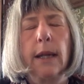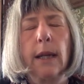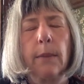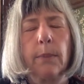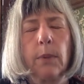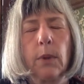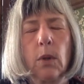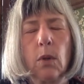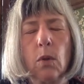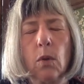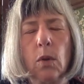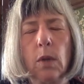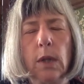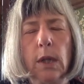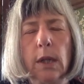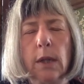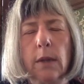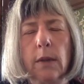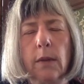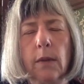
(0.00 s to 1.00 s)

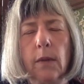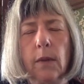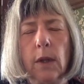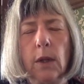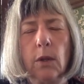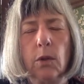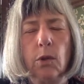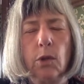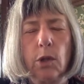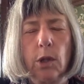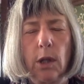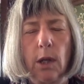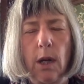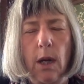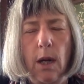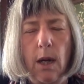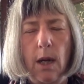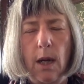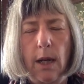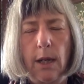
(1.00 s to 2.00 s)
Capricornians in
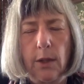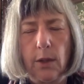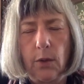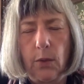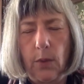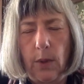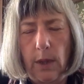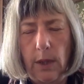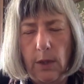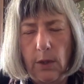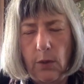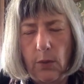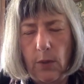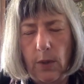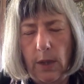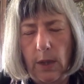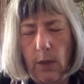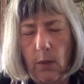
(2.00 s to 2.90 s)
July 2020.